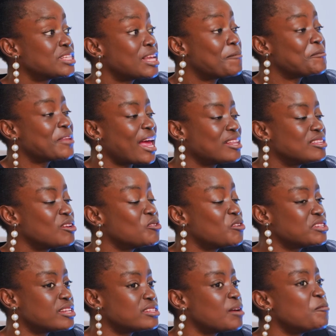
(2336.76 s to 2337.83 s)

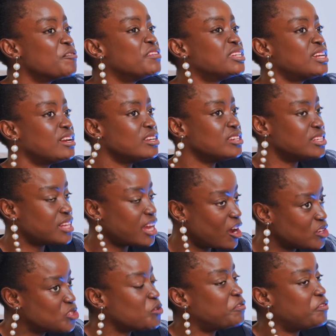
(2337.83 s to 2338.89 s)
those are some of the challenges I also